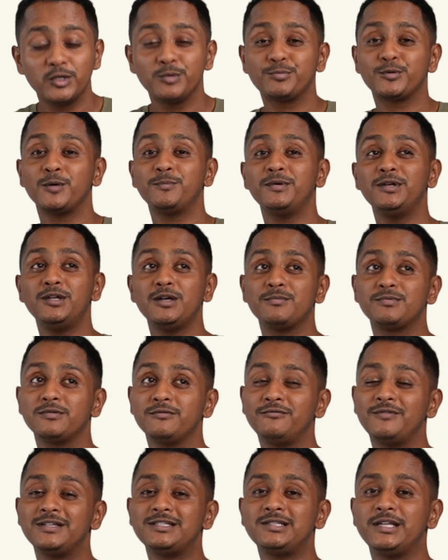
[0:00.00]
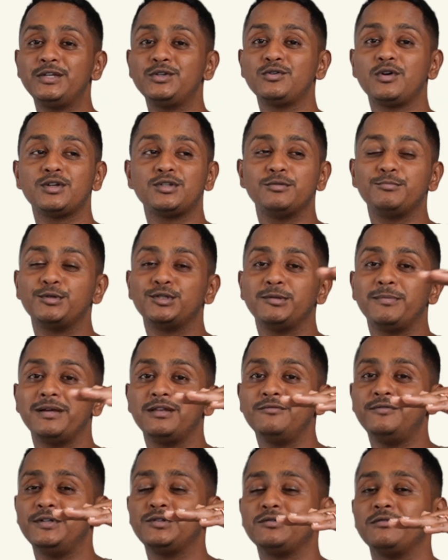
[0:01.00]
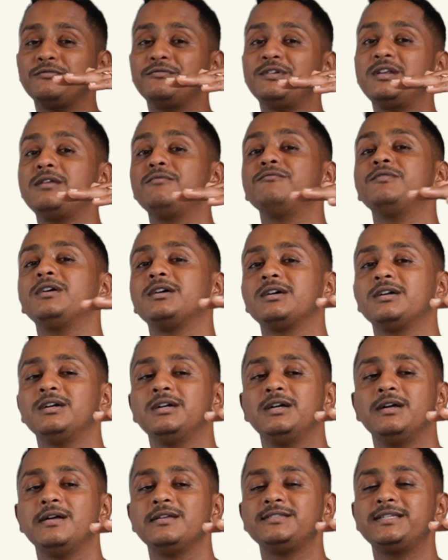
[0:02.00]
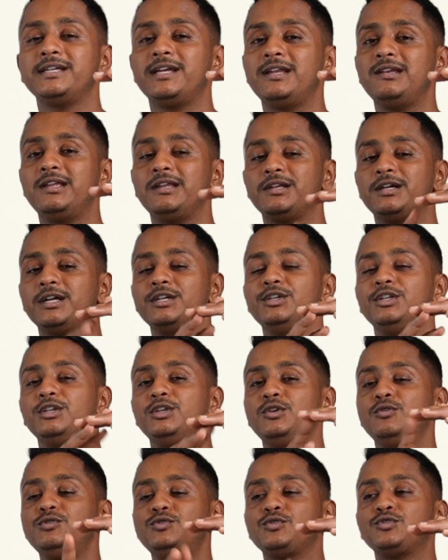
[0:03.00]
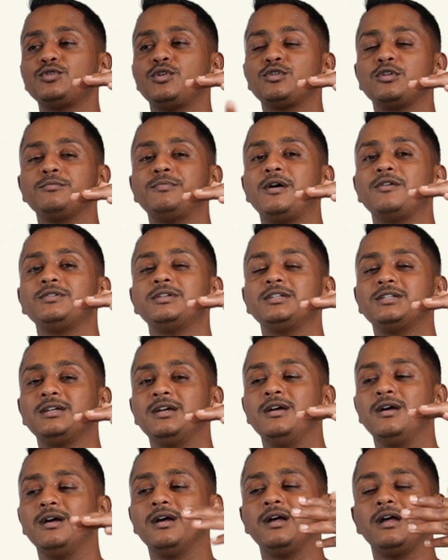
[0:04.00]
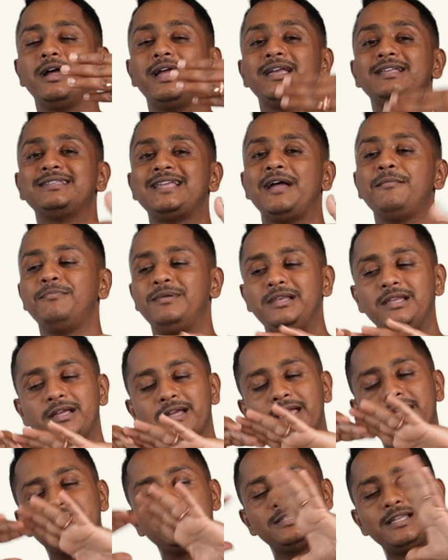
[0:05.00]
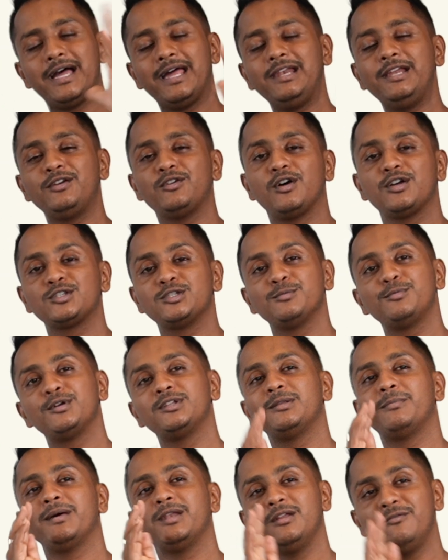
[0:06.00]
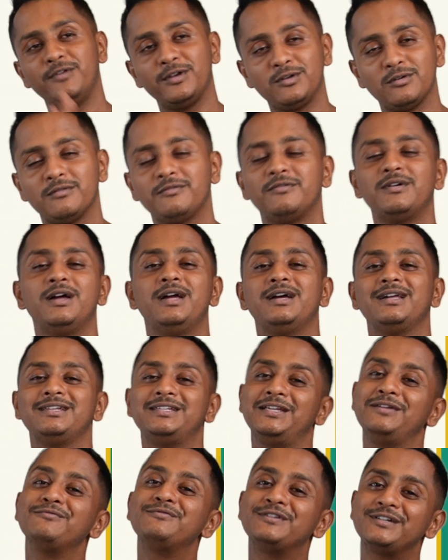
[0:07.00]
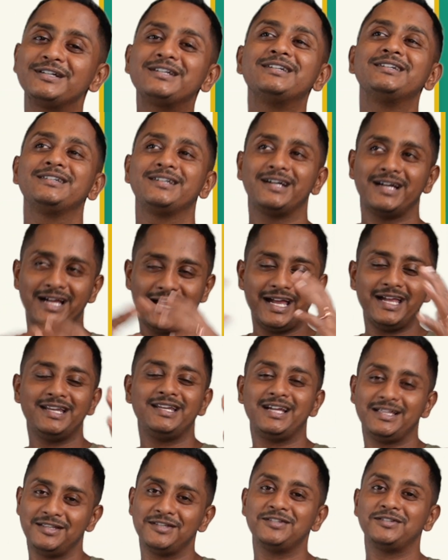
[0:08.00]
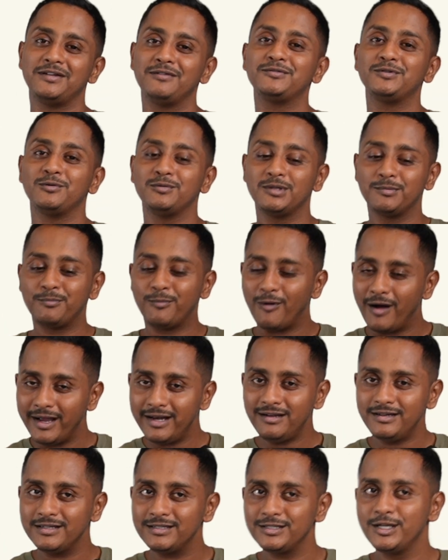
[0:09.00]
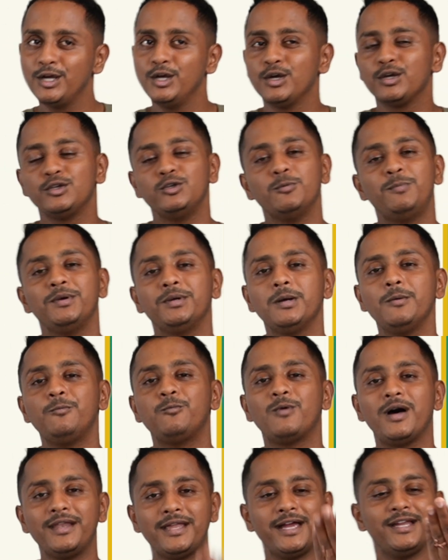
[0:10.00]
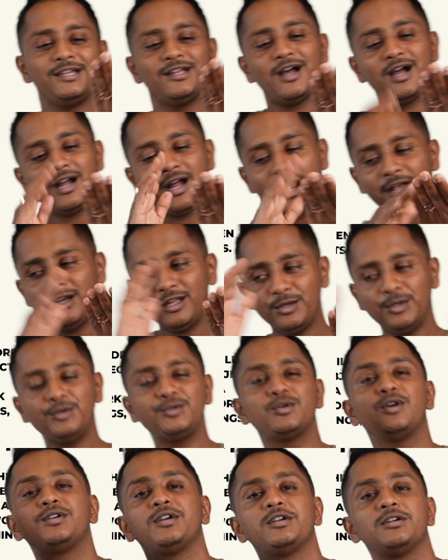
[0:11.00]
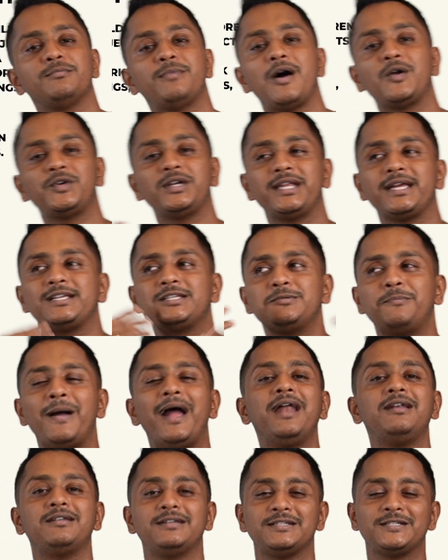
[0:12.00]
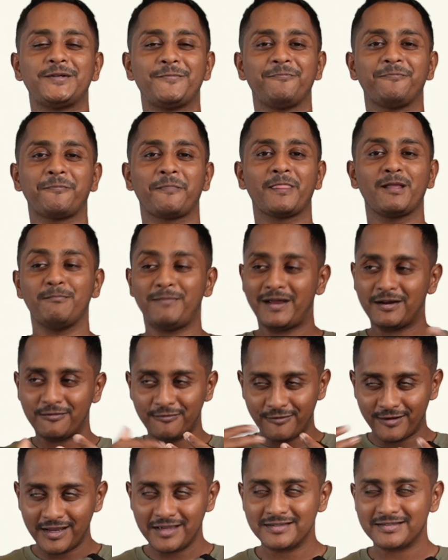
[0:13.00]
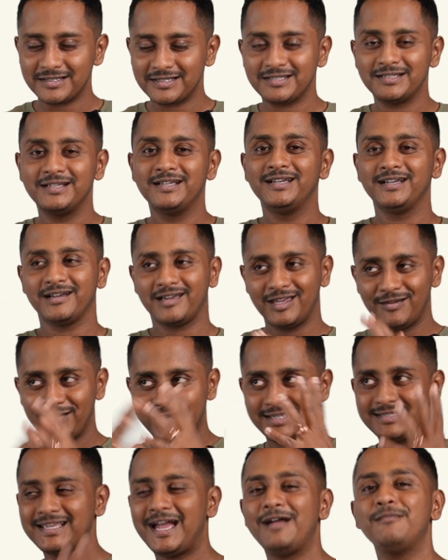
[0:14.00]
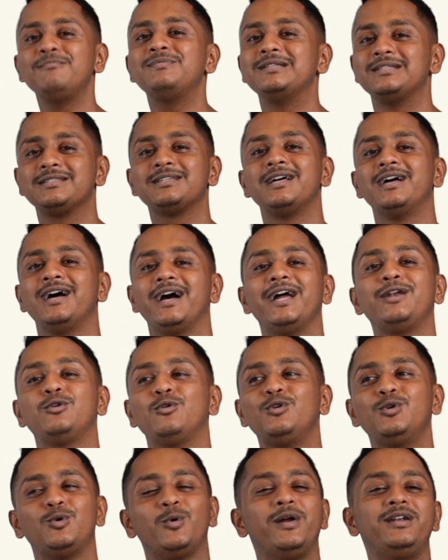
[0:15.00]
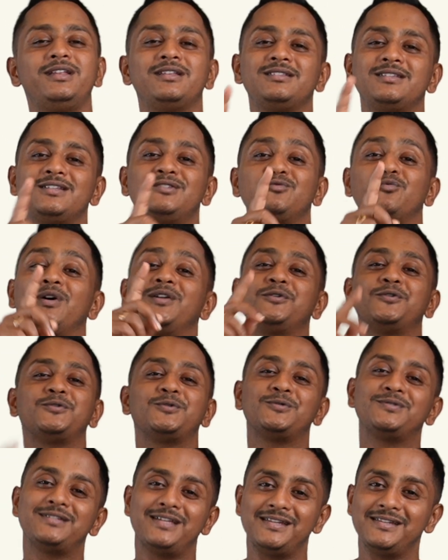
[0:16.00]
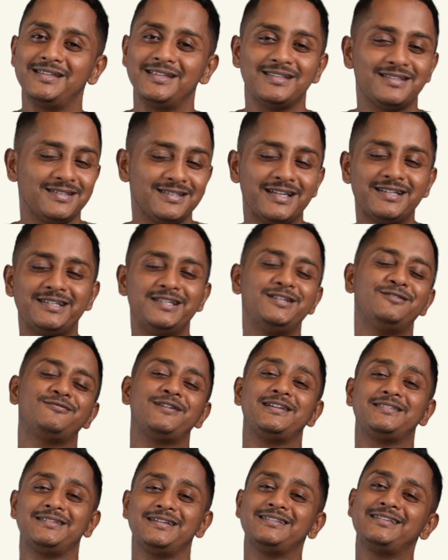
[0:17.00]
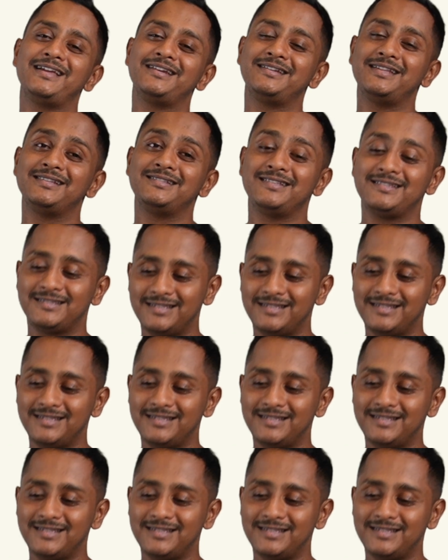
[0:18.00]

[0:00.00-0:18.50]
You properly observe, first line talks about the benefit of teamwork. Second line continues to talk about it. Example entirely talks about the benefit of teamwork and other stuff. So the point is, you pick up one idea, continue talking about it, expand it, paraphrase it, give examples, and don't do it in just 1 or 2 sentences, at least 5, 6 sentences.